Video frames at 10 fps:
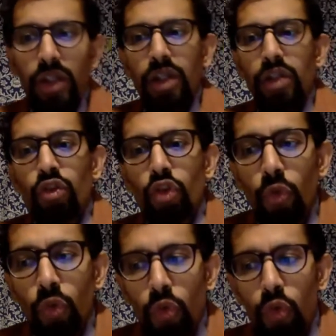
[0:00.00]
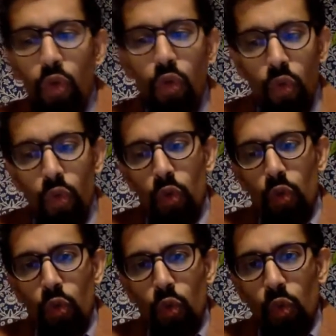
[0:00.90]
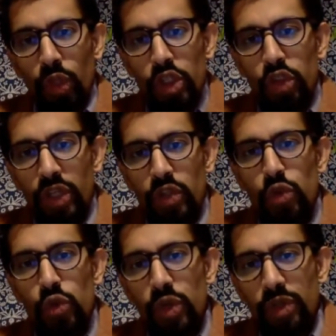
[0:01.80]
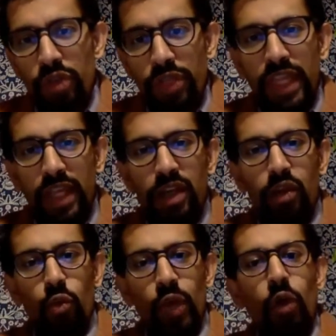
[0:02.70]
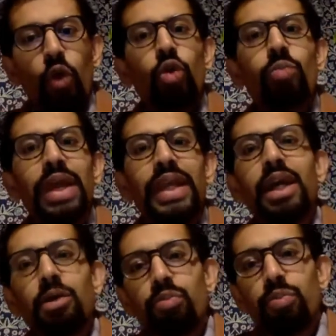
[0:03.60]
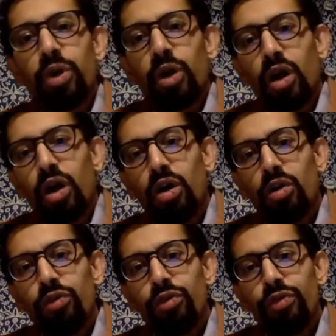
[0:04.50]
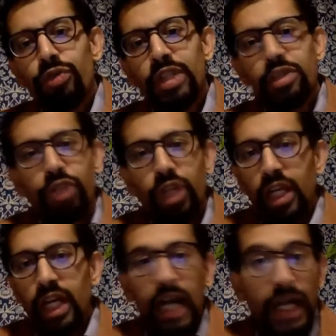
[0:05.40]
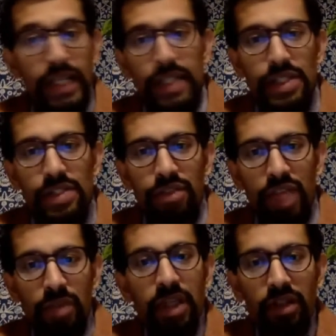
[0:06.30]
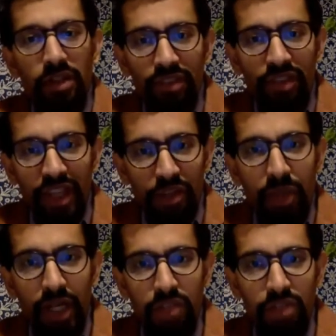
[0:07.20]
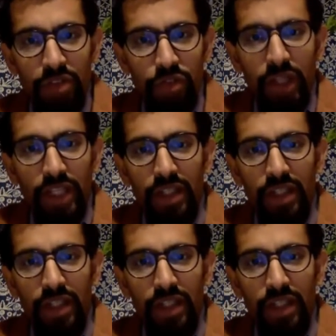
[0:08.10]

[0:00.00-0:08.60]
So what are you trying to do? If you think we're all made up of different kinds of chemicals as part of us, right?